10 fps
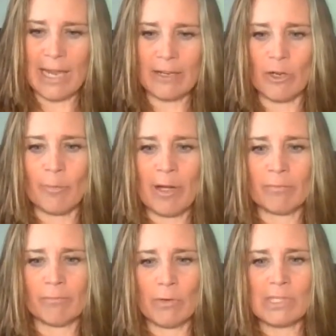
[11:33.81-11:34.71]
I don't know
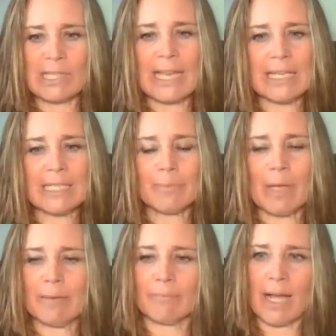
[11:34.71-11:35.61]
about most ladies,
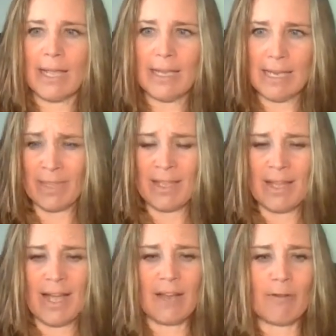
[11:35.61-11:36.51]
but I, uh,
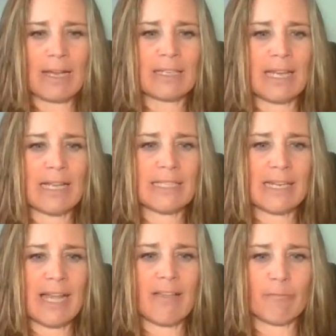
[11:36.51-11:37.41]
I recognize that
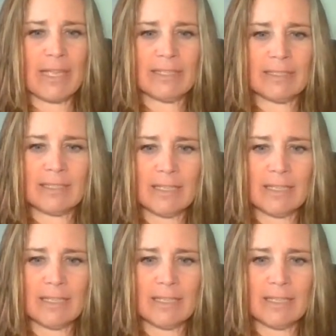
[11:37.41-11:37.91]
I have been